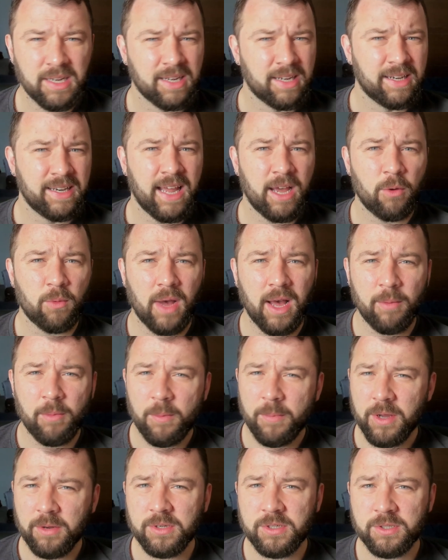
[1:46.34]
Now, I'm
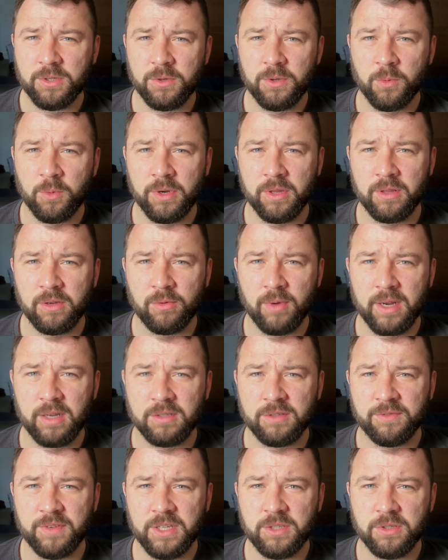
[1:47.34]
about to show you one of the
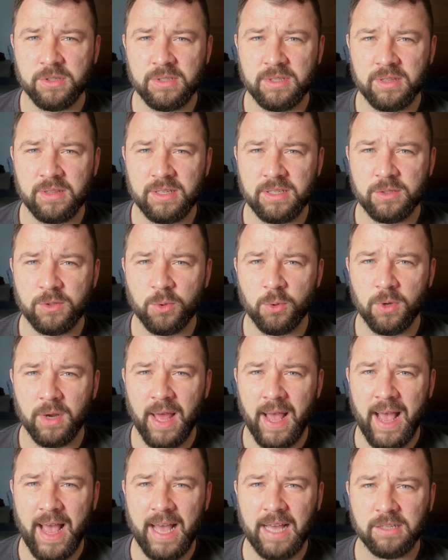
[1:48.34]
greatest features that this tool
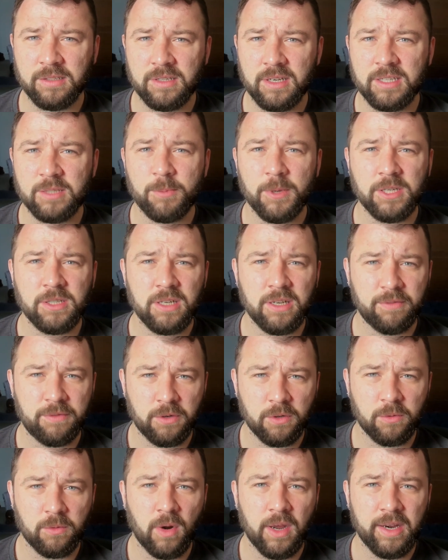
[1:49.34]
has, especially if
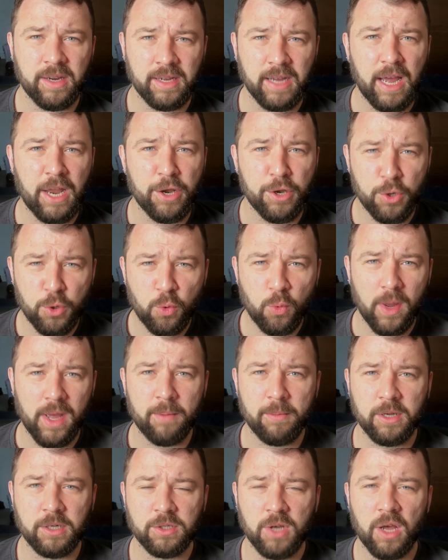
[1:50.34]
you're writing a new
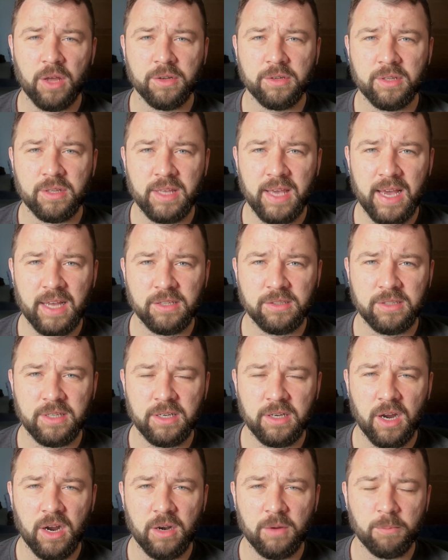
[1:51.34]
image onto the S D
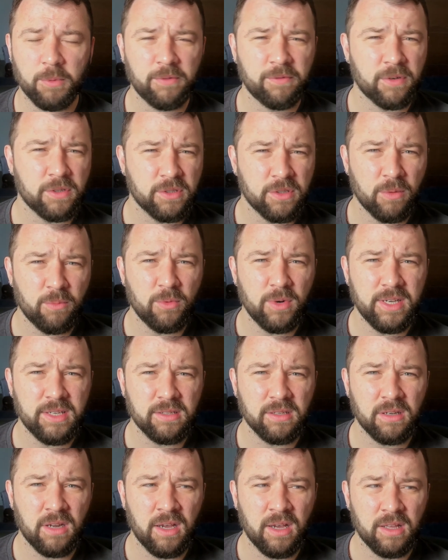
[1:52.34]
card, but for some
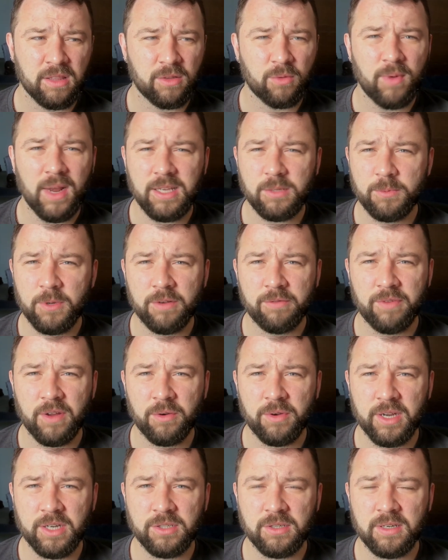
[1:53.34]
reason, the Raspbian
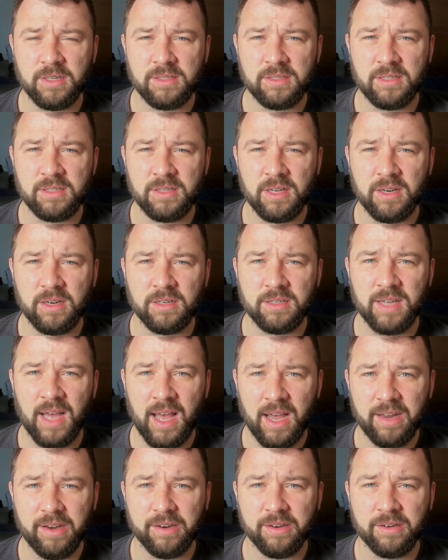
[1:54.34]
Foundation has decided to
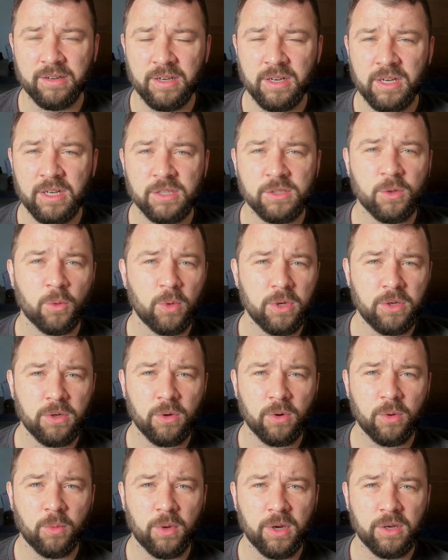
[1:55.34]
hide it. So what you're
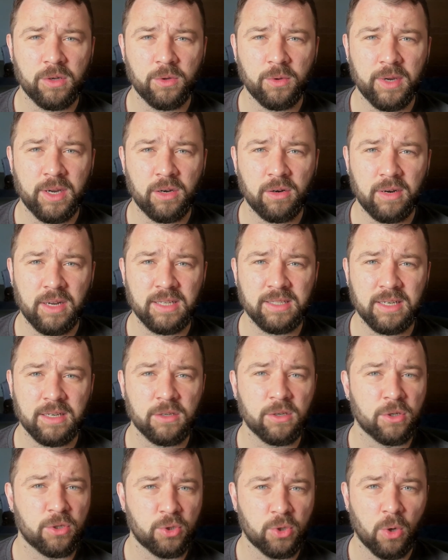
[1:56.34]
going to want to do here is hit
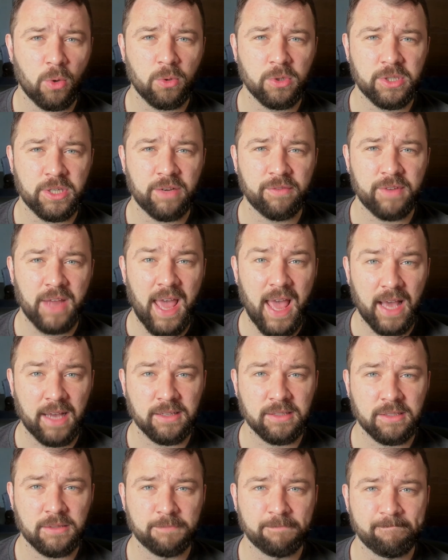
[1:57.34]
Control Shift X.